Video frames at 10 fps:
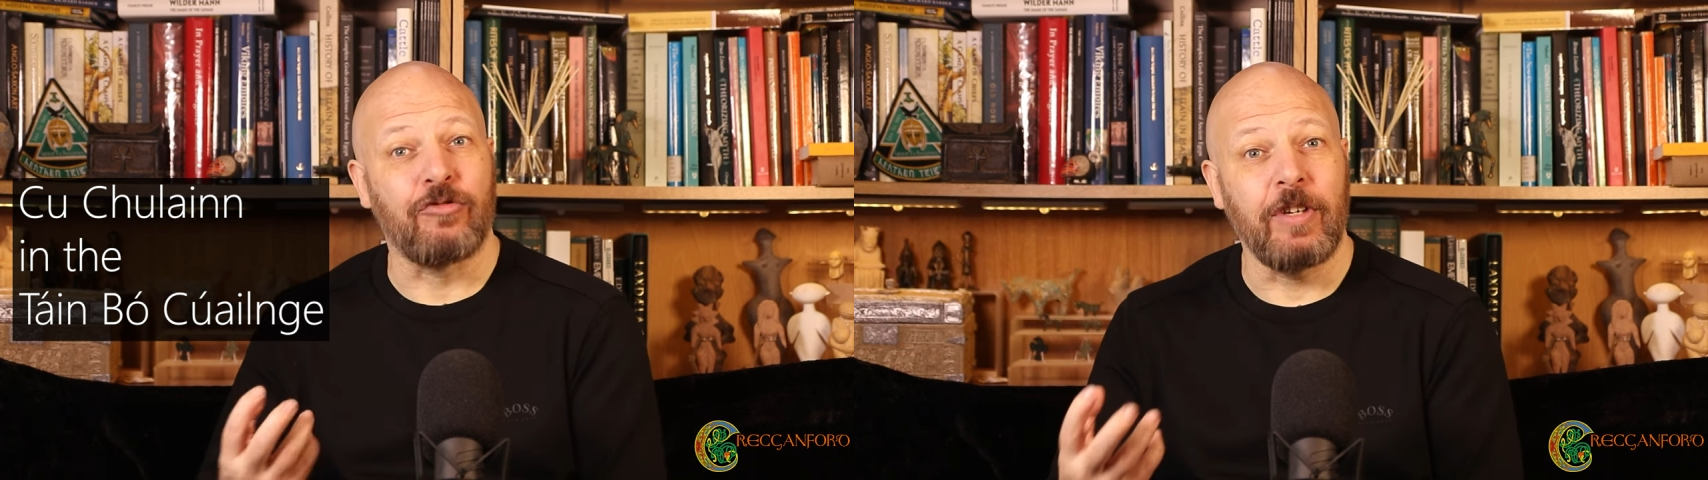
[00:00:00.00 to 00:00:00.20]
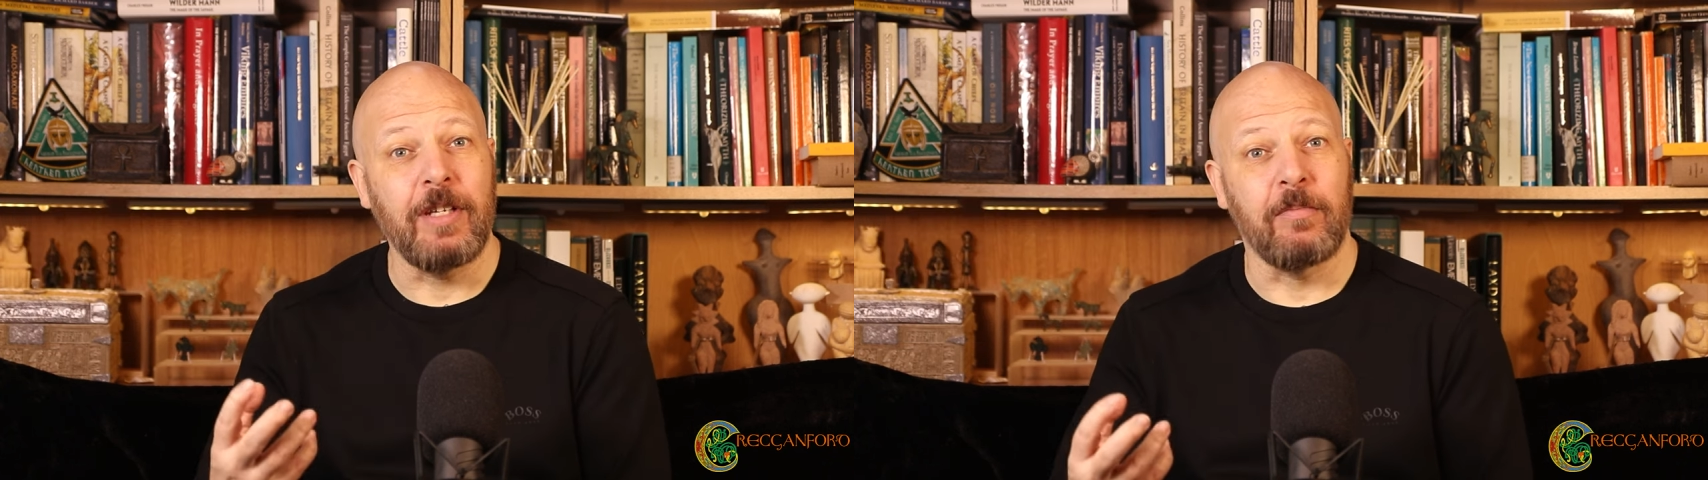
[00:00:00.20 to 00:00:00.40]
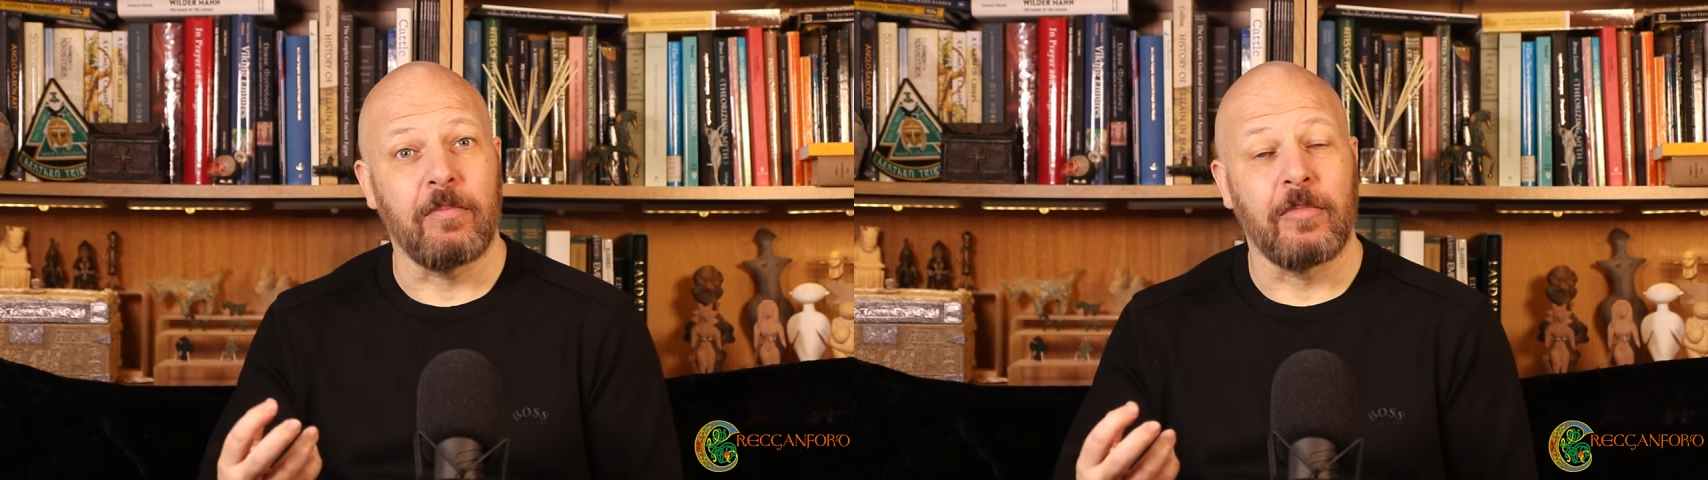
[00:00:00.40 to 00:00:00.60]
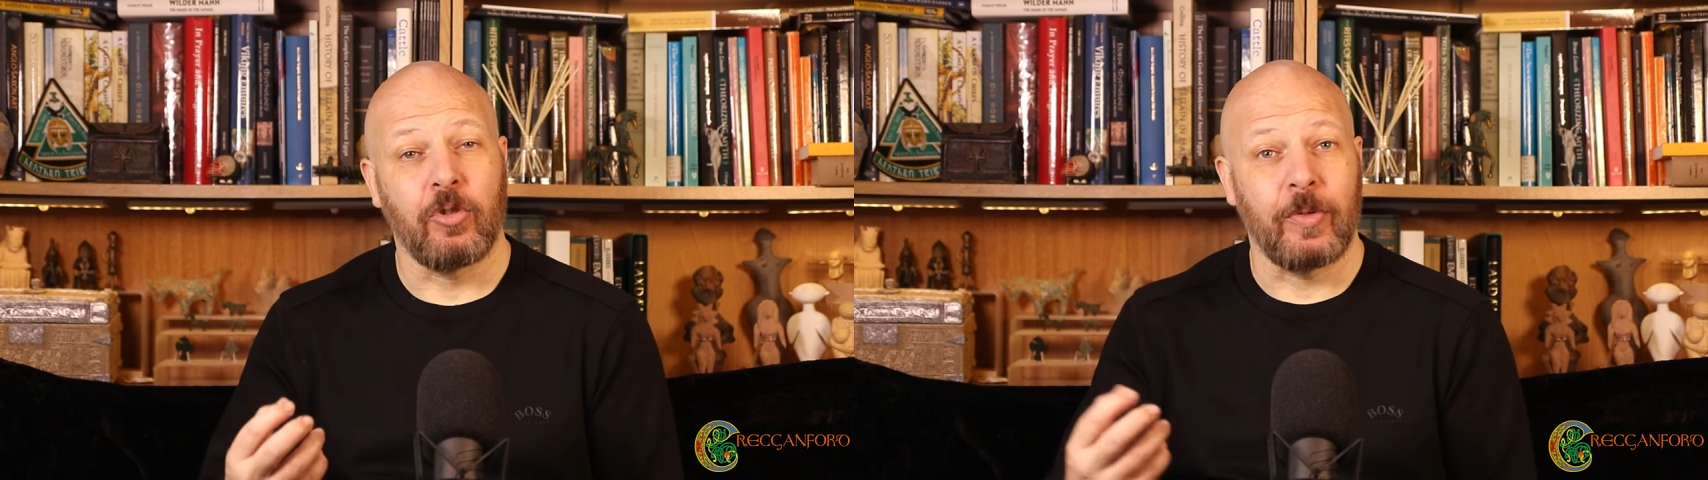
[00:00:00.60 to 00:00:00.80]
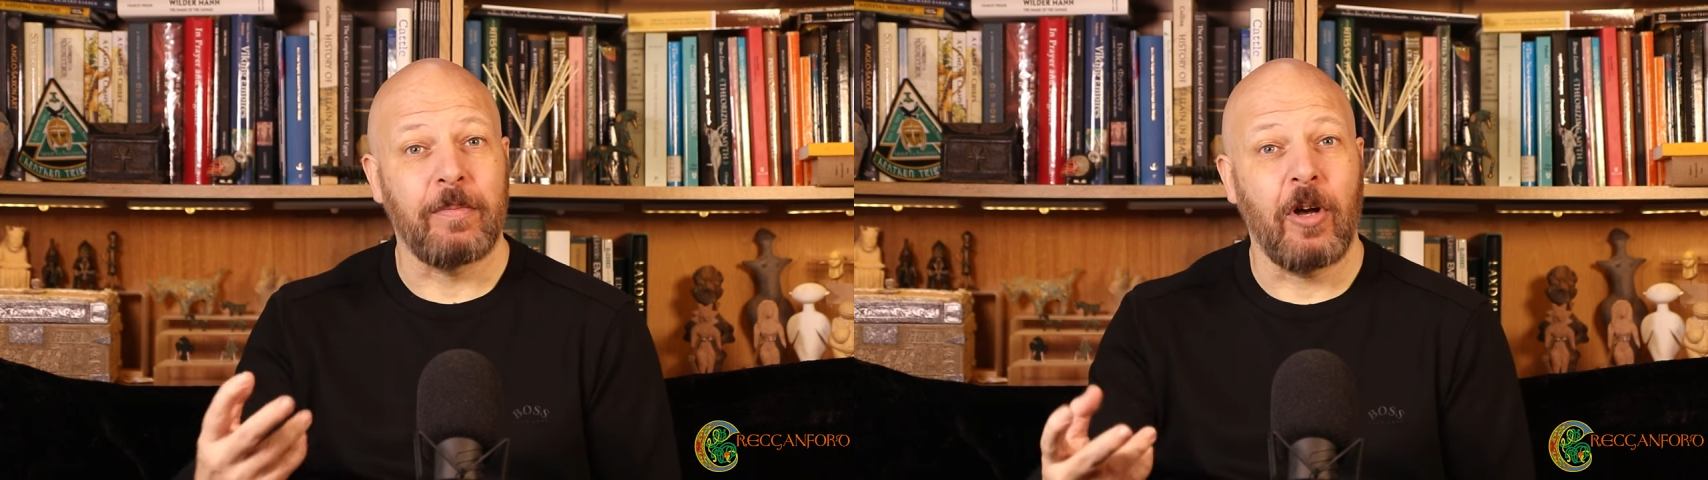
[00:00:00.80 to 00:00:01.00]
a dream
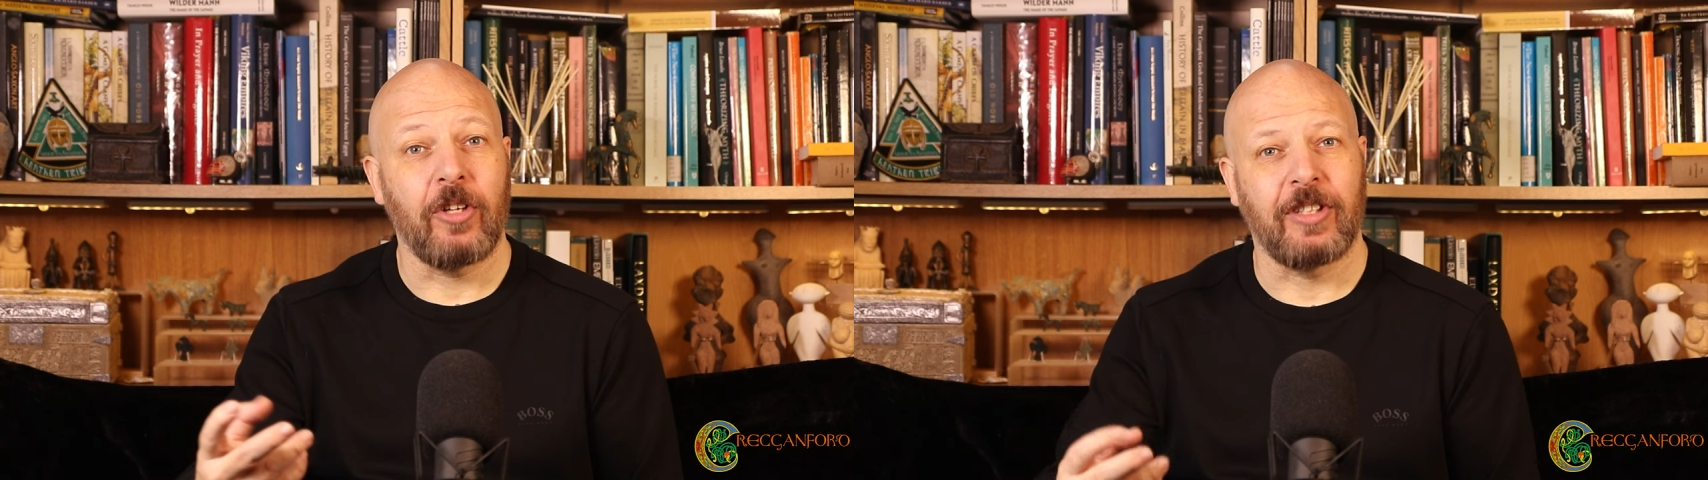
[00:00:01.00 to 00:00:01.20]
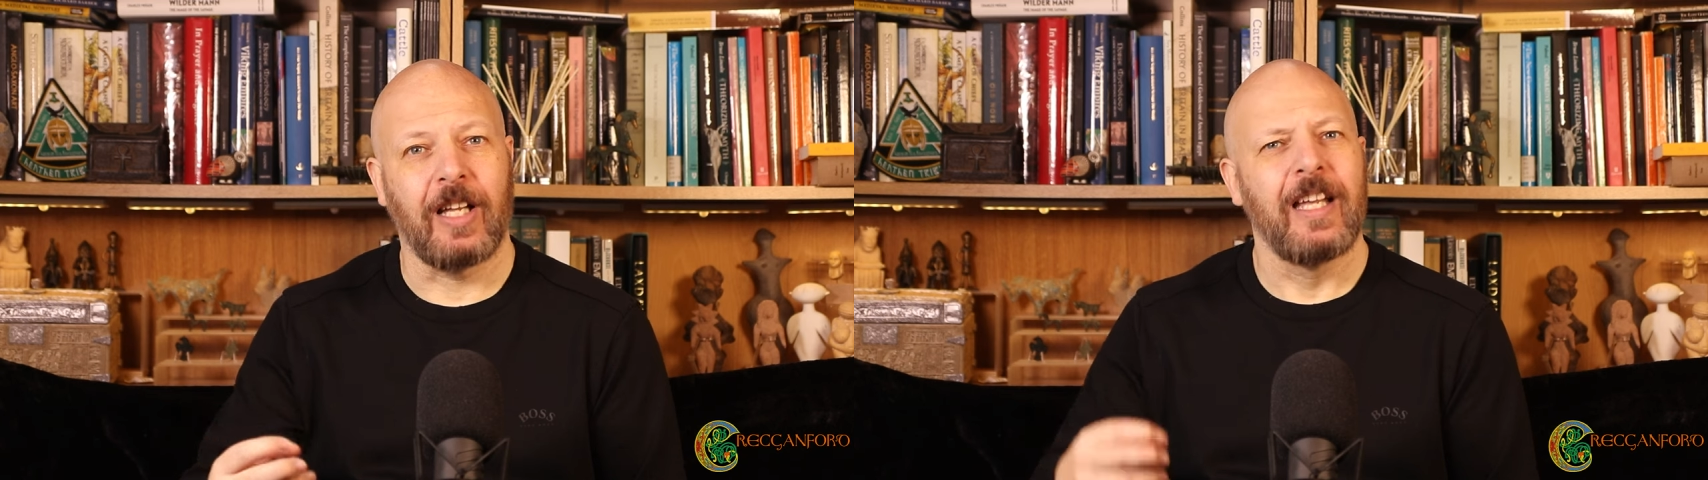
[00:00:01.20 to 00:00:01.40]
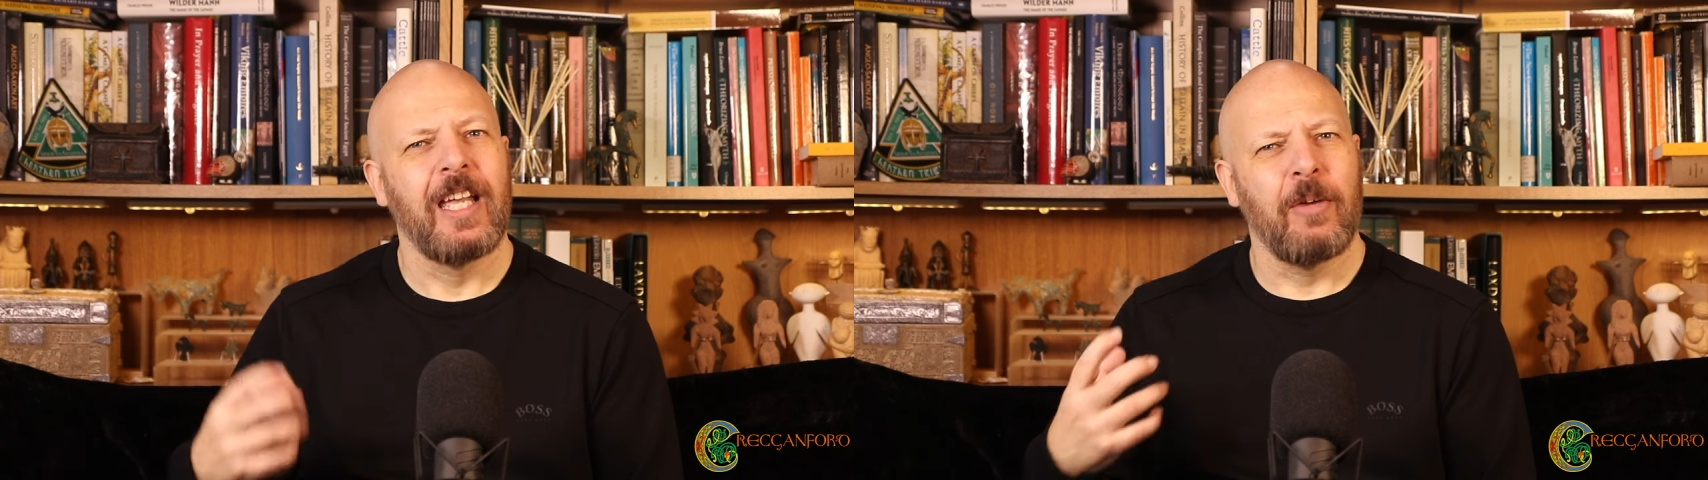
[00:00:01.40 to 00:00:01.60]
to his master